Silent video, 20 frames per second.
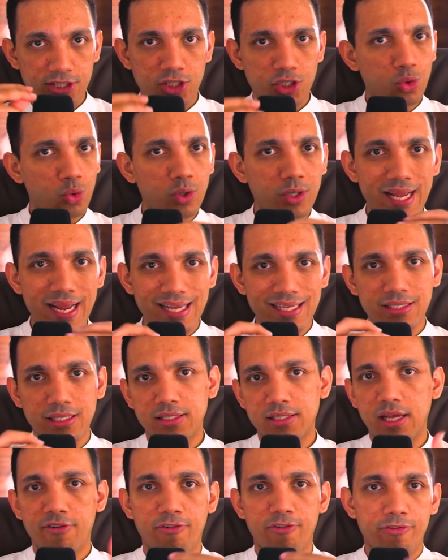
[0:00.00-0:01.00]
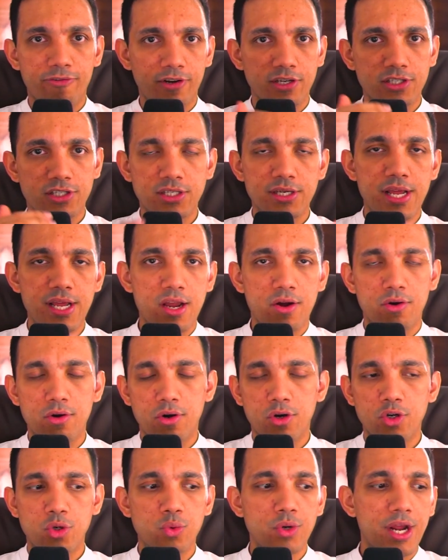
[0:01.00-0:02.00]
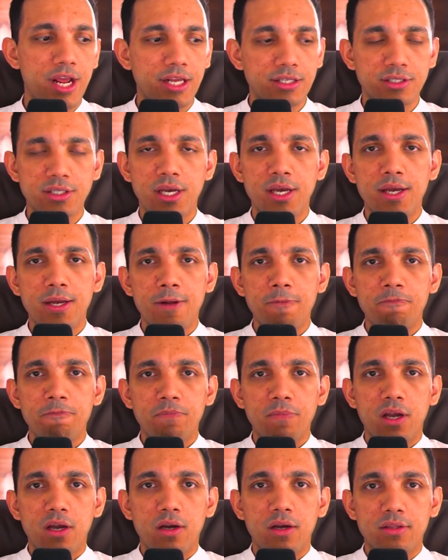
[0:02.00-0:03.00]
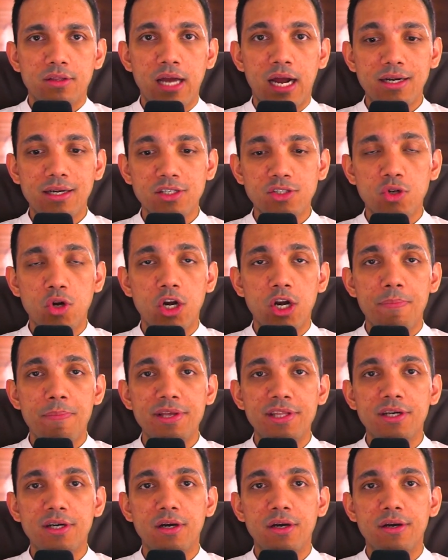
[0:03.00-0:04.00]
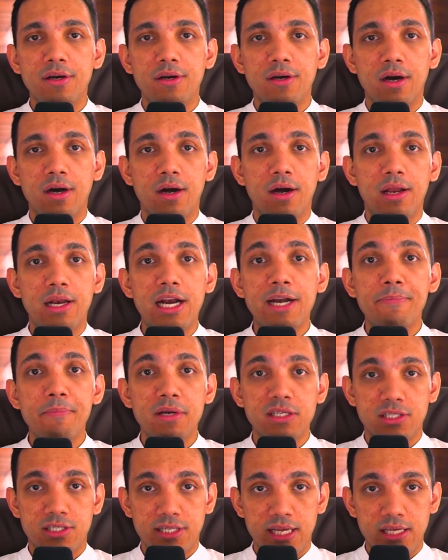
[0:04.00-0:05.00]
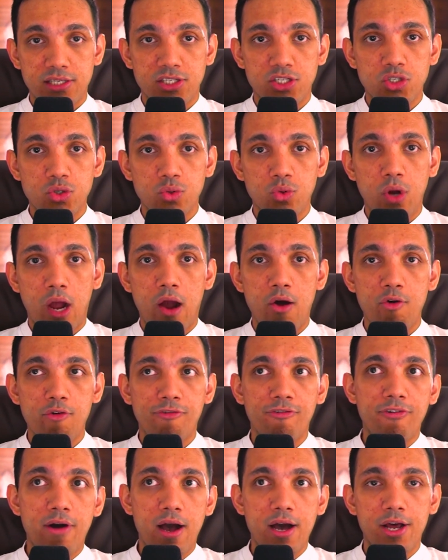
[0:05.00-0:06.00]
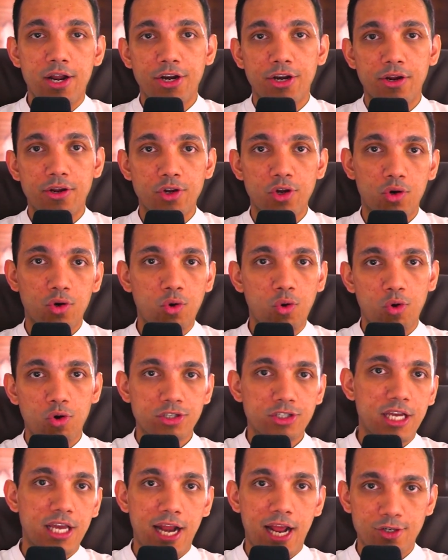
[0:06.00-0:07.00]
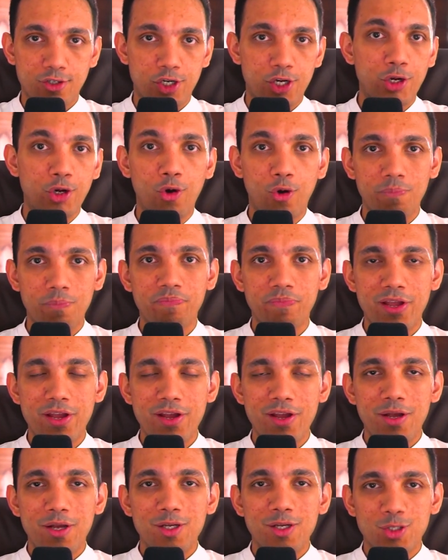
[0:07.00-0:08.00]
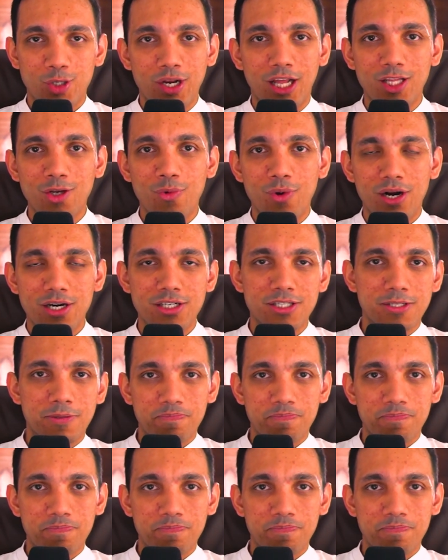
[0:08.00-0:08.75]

2 days itself, or first day or 2 days, that is going to be the litmus test to how far your course can actually go. So in other words,